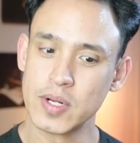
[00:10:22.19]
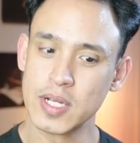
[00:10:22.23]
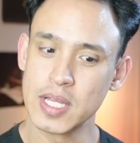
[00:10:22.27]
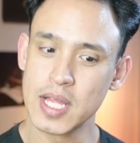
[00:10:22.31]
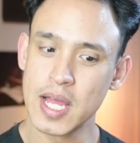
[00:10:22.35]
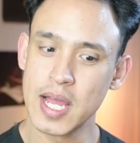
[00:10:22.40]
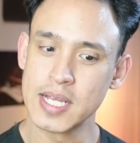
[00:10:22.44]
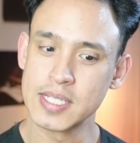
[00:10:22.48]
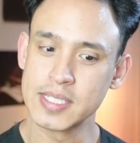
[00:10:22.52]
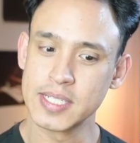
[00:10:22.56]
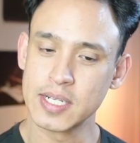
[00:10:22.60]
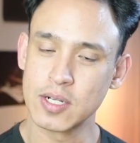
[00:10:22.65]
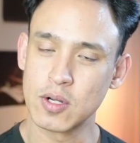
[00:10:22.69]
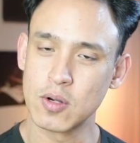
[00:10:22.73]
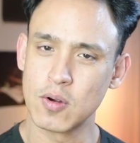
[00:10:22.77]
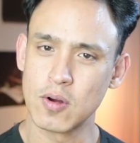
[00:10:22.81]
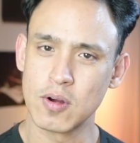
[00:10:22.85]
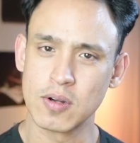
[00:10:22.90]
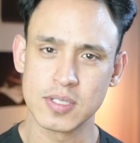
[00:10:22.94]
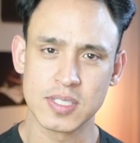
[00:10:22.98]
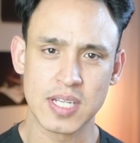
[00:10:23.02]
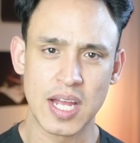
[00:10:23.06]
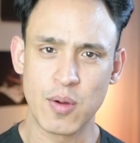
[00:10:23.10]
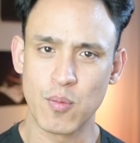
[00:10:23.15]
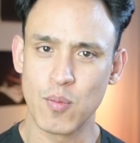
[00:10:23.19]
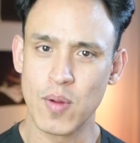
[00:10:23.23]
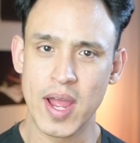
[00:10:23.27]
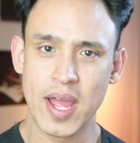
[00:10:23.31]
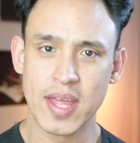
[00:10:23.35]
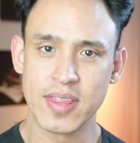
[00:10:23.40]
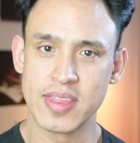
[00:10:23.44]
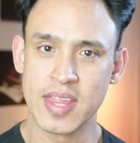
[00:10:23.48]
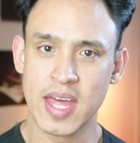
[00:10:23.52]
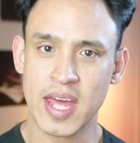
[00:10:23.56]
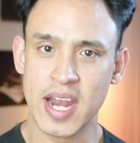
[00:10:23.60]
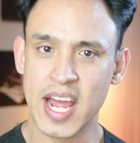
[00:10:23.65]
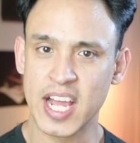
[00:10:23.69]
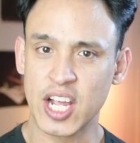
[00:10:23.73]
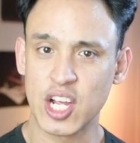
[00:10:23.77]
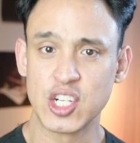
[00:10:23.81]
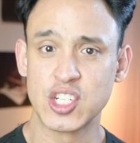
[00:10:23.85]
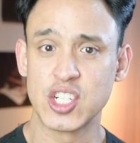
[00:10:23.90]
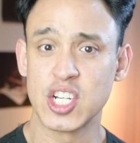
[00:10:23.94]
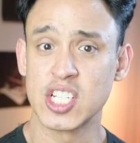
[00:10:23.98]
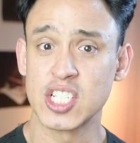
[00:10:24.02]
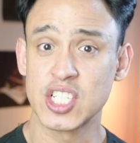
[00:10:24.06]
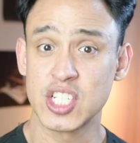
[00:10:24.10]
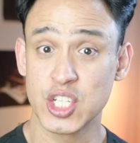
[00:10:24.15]
realizing, so I read that I
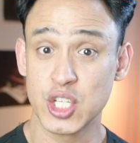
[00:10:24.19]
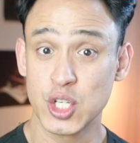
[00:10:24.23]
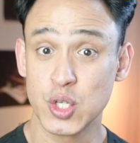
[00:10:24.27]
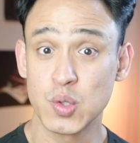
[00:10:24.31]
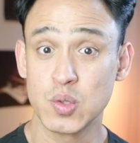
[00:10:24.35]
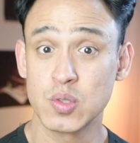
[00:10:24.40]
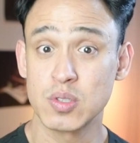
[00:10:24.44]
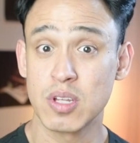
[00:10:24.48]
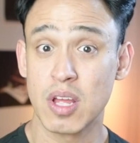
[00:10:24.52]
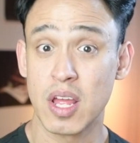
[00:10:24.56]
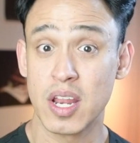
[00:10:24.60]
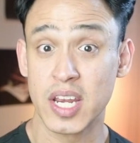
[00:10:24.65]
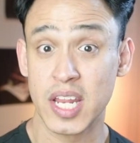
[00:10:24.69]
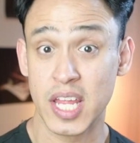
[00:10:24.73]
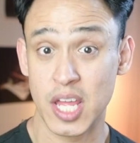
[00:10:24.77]
could just use